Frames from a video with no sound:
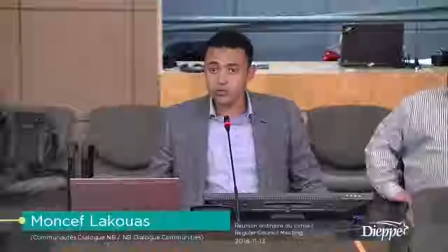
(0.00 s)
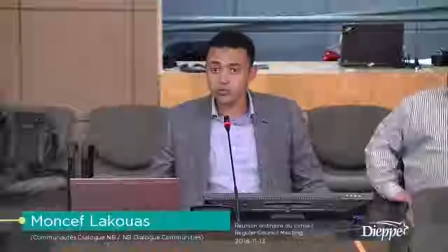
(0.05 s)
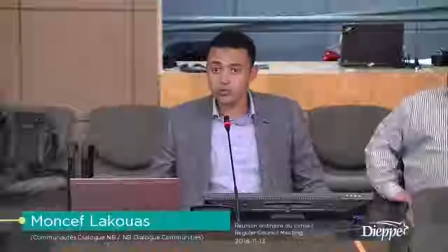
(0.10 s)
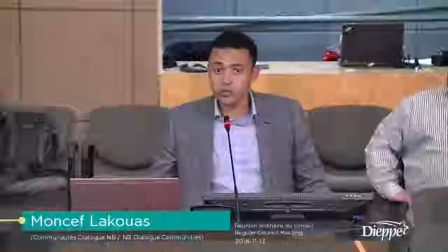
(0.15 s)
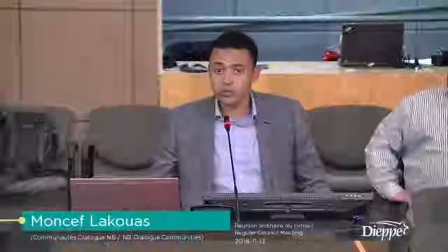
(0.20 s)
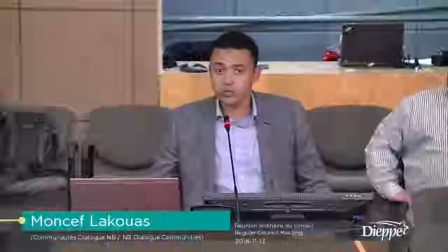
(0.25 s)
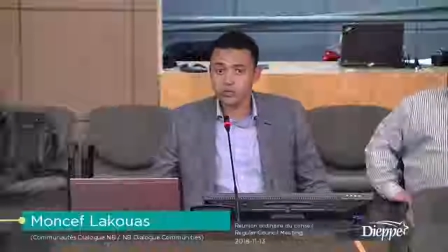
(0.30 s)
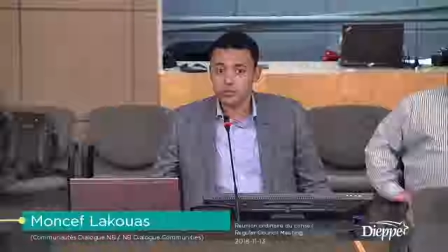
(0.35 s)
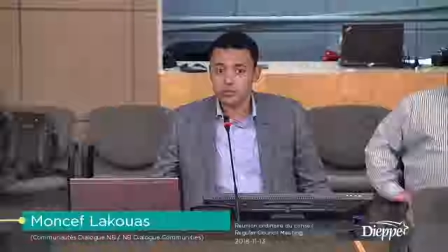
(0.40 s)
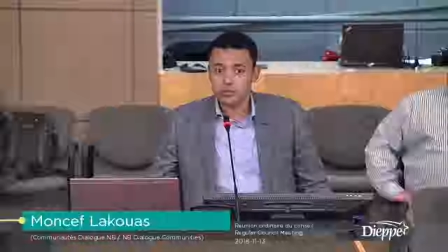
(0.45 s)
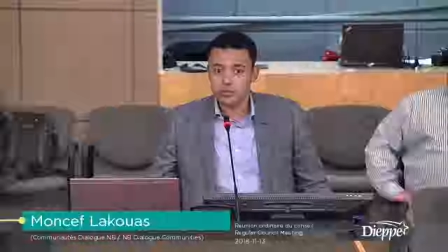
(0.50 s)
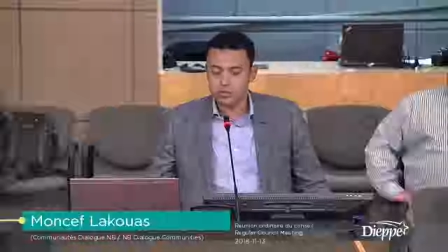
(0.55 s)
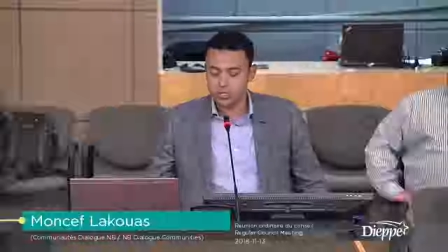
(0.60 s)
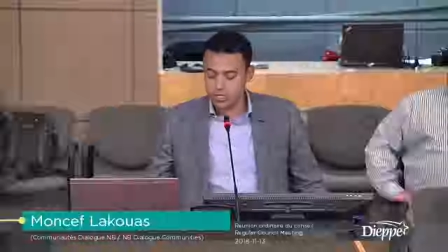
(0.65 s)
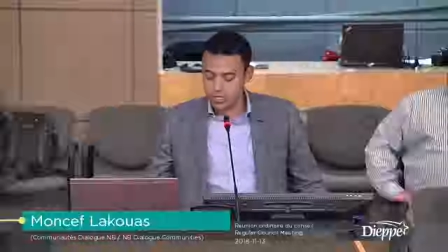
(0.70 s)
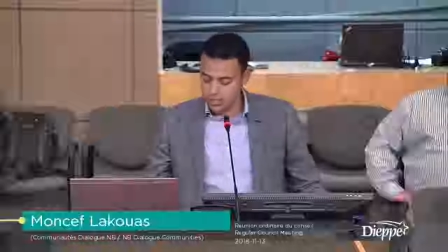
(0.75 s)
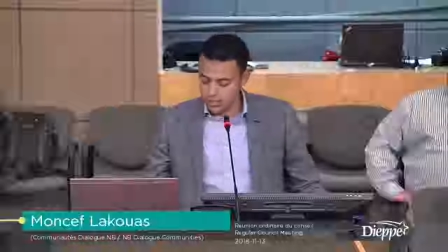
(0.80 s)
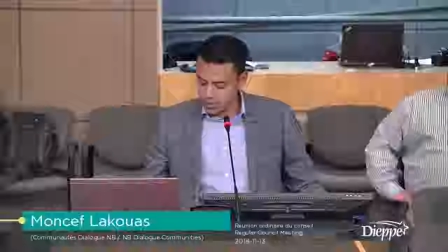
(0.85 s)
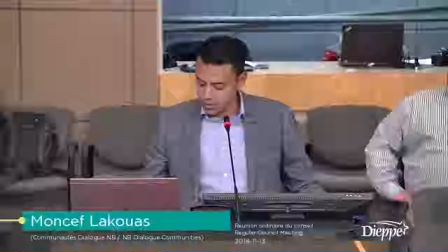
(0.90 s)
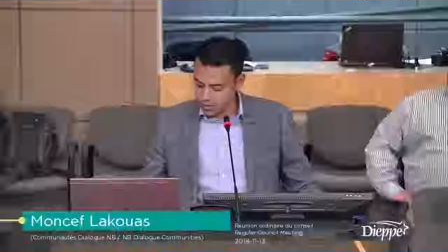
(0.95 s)
I'll
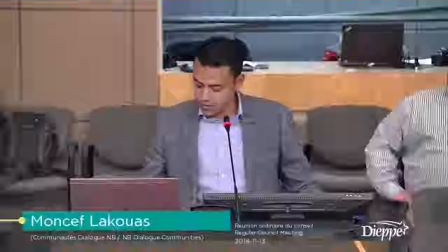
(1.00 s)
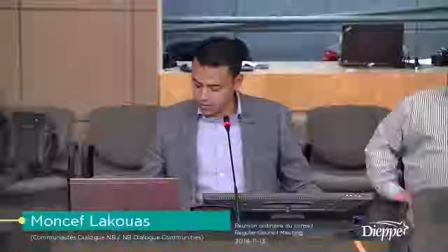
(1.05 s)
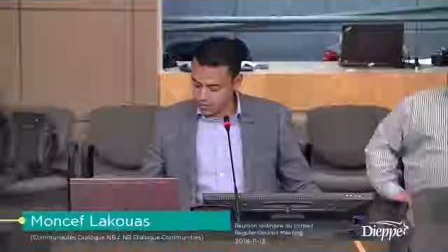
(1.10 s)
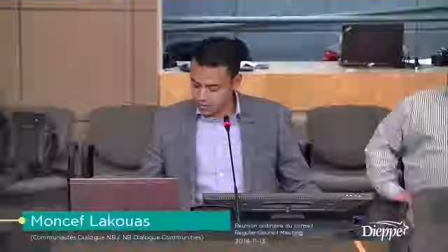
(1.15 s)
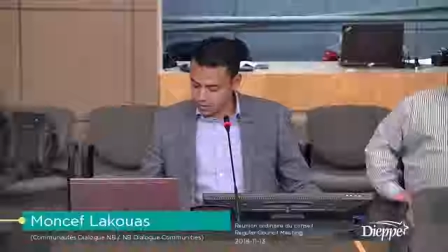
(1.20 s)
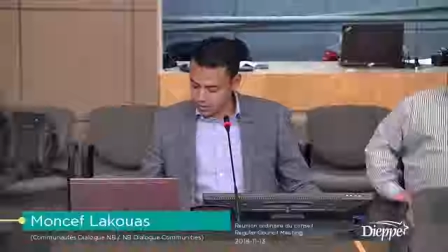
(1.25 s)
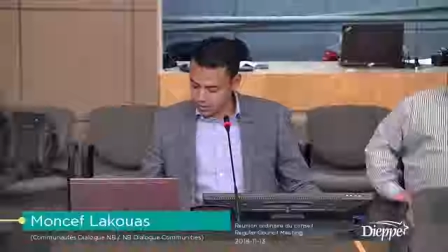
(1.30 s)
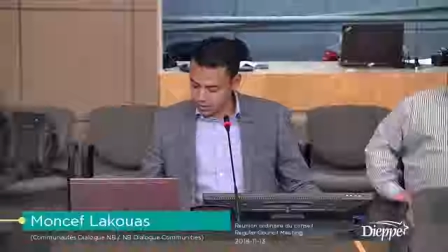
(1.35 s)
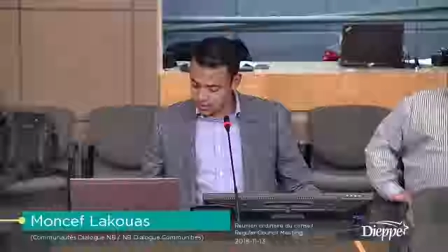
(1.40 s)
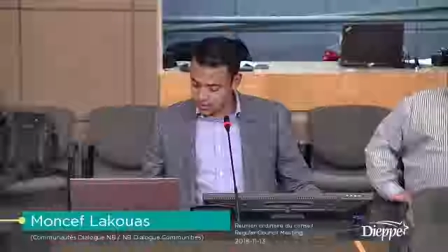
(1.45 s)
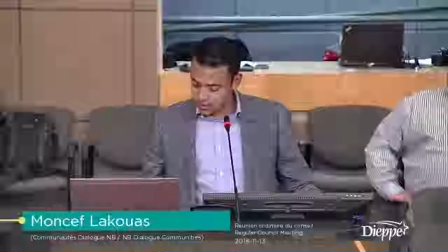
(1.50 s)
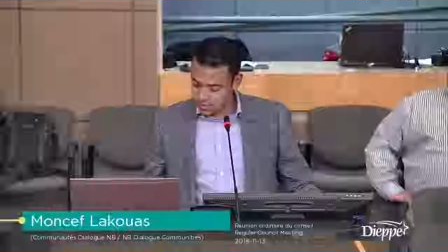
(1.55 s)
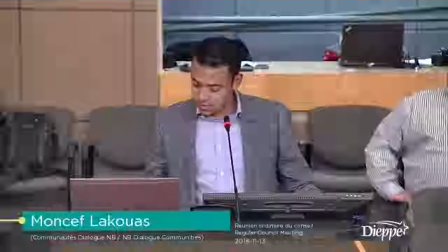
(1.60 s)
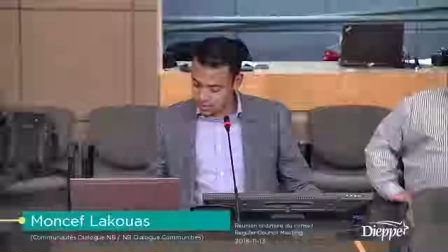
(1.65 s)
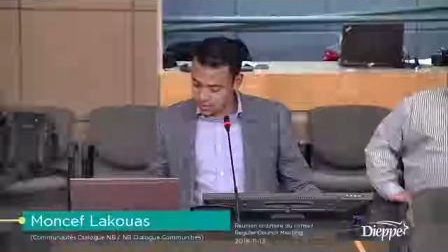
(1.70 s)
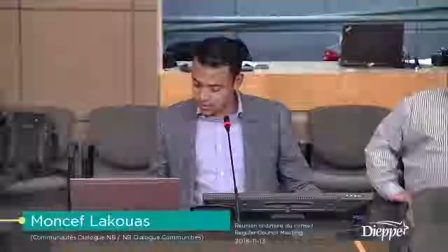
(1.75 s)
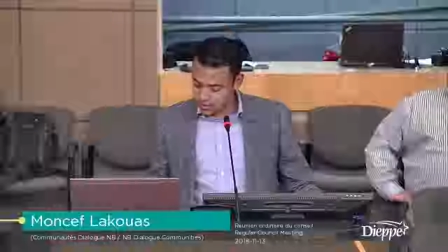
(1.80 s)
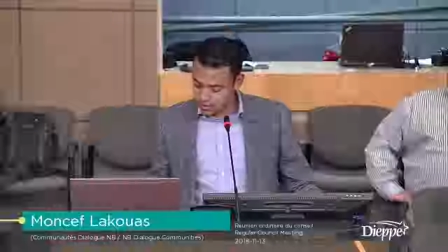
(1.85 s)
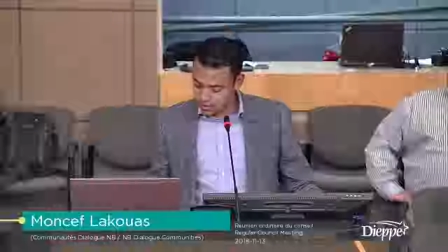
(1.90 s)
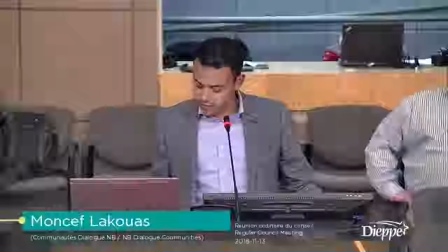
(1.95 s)
talk also about
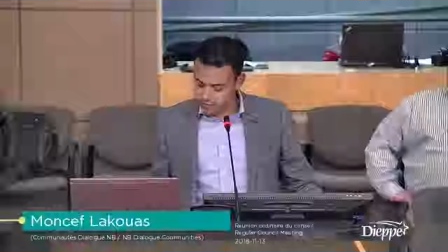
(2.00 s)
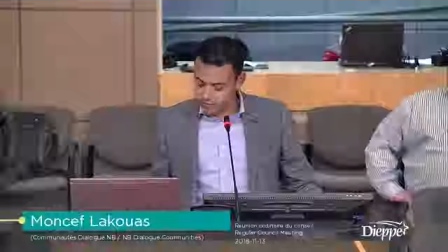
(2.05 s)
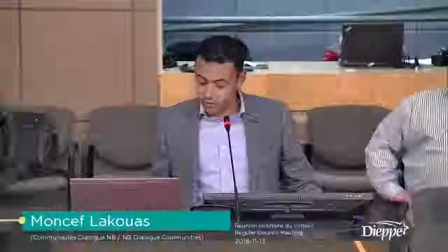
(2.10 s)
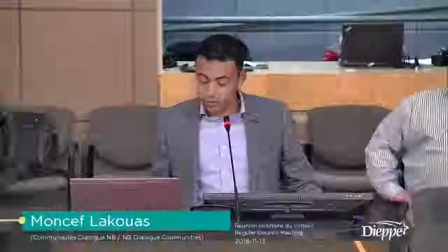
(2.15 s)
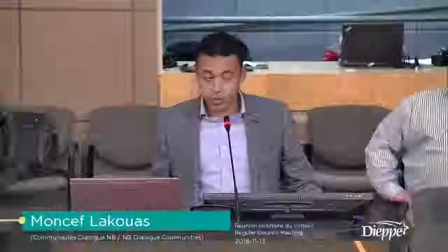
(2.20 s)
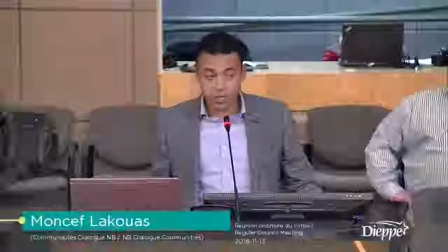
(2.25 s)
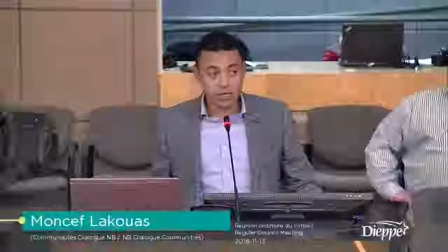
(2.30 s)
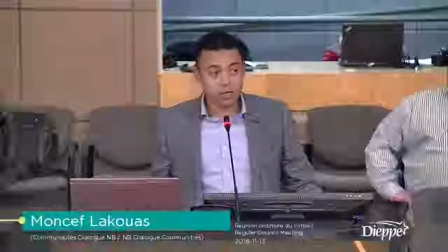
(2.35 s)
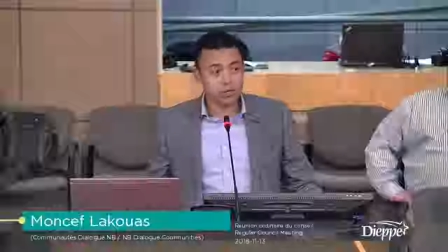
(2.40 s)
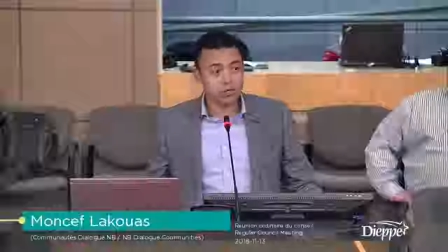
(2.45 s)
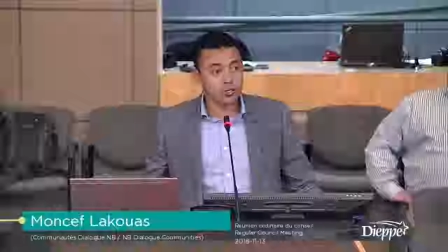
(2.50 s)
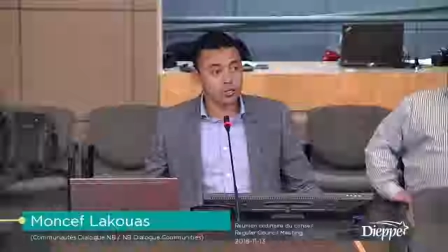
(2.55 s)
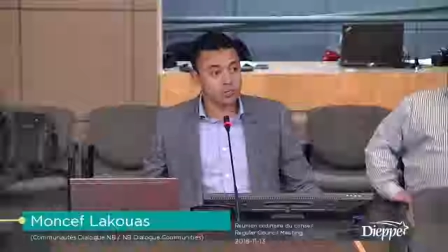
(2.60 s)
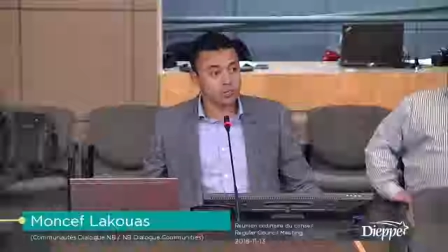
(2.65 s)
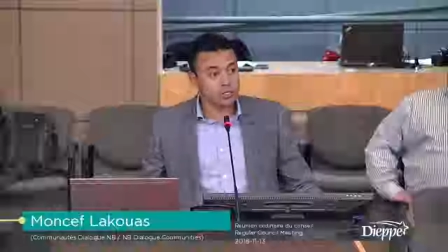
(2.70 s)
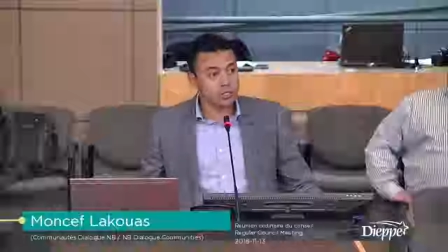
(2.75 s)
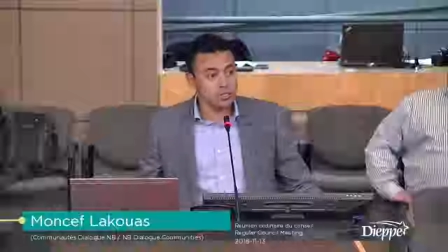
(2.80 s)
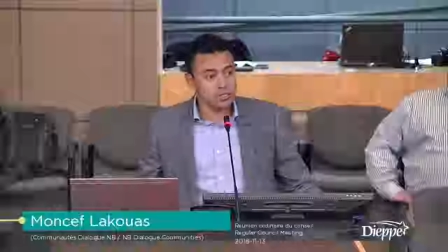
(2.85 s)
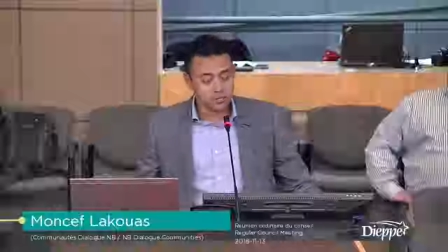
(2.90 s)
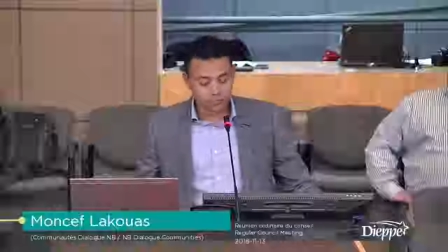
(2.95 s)
the objective of the
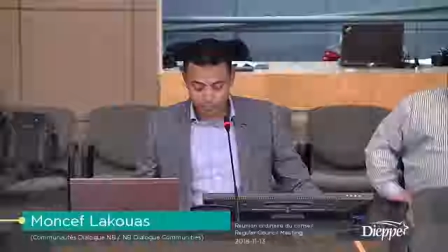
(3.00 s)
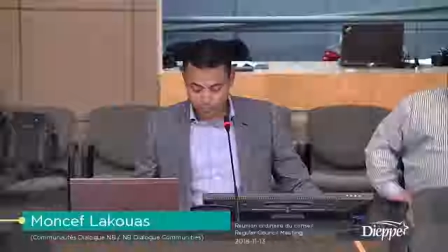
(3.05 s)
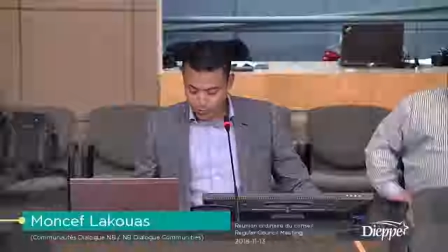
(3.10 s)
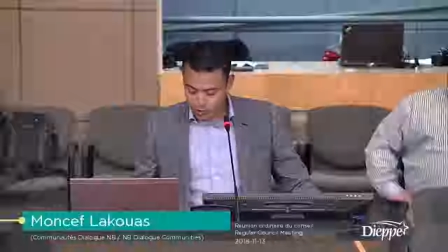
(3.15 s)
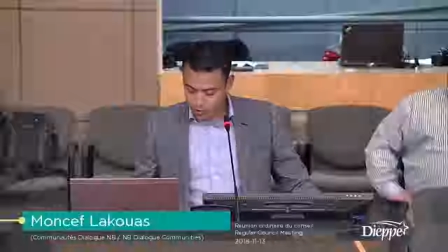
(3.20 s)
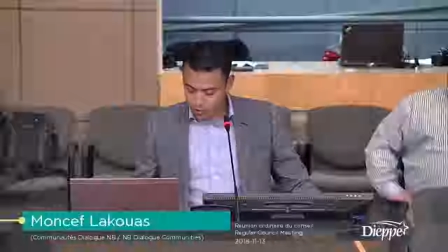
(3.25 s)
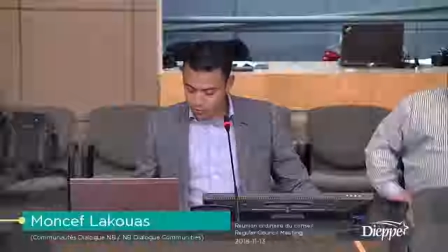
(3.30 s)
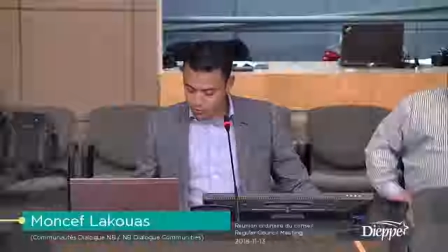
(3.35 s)
initiative,